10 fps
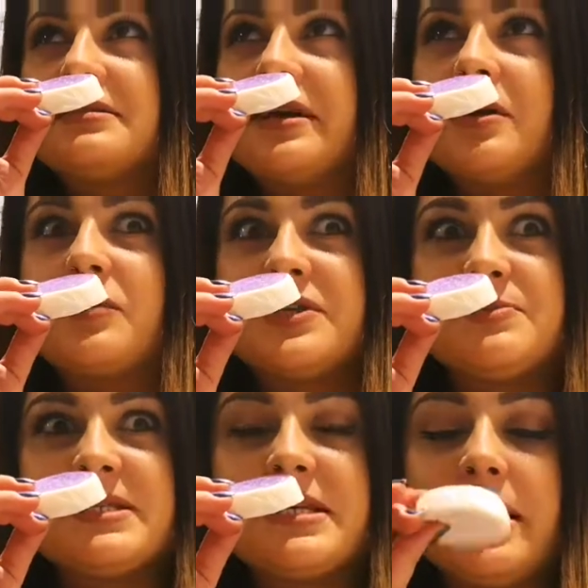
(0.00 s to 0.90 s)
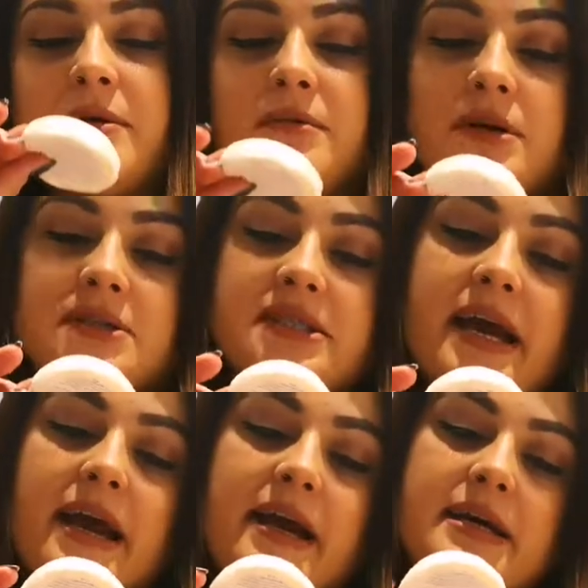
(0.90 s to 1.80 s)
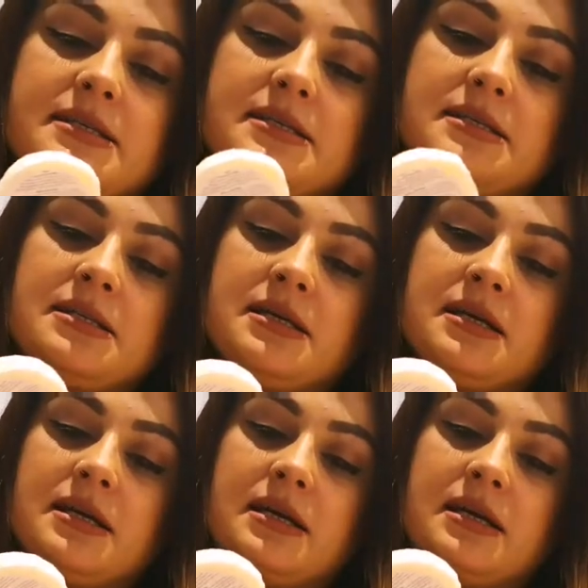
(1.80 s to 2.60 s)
let's say, Christmassy, because it has